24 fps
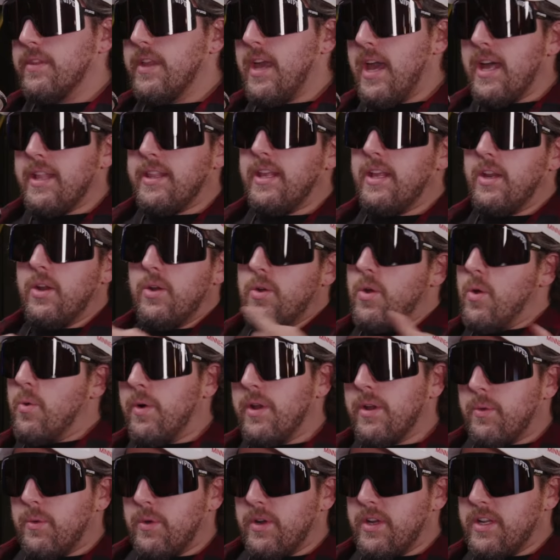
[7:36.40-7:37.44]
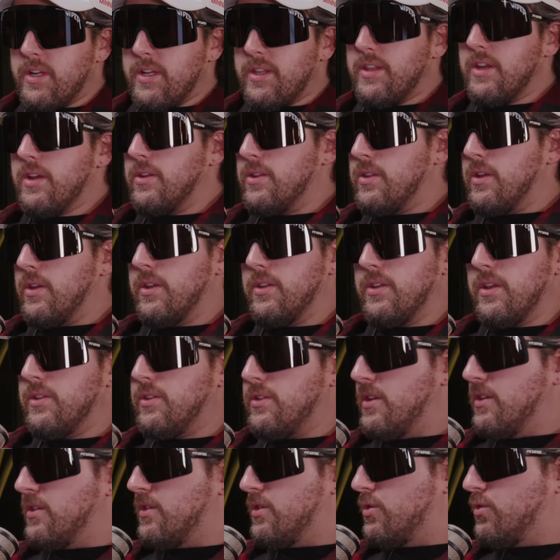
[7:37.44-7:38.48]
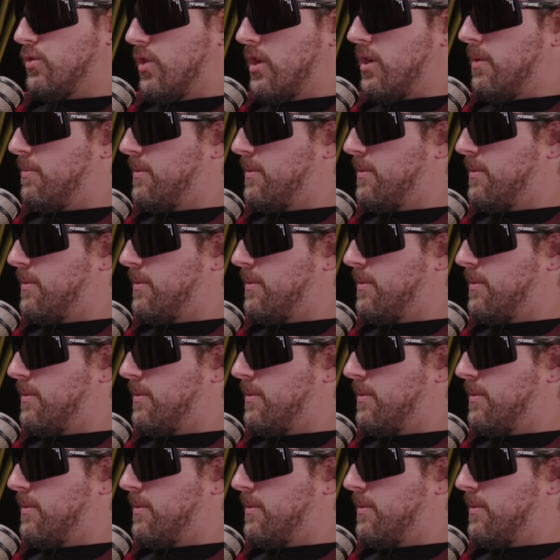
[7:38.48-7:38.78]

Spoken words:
Yeah, they don't know there's strong